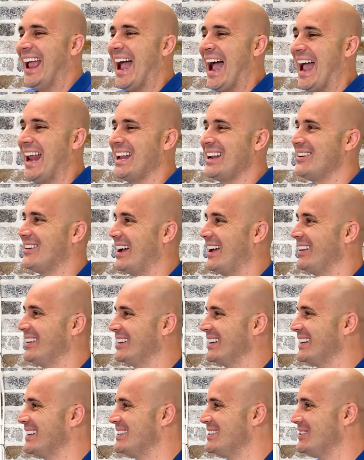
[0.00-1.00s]
I didn't know
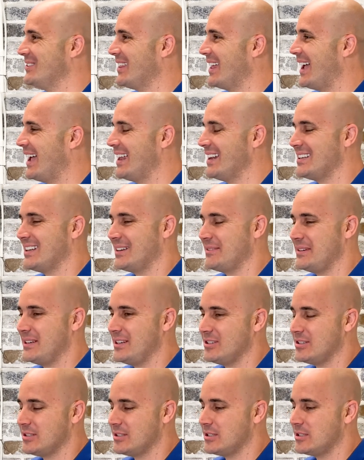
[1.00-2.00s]
Helen could do that. I mean,
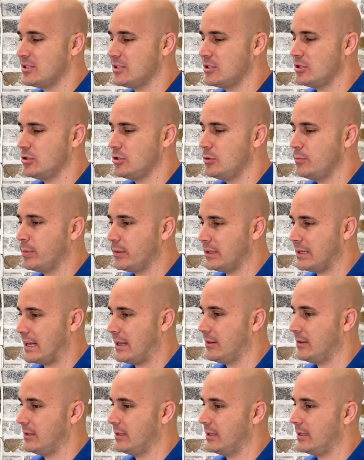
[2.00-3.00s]
she's super
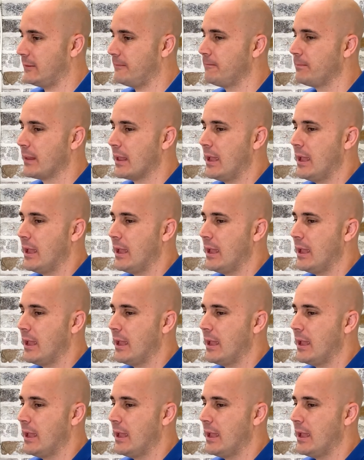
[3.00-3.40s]
talented.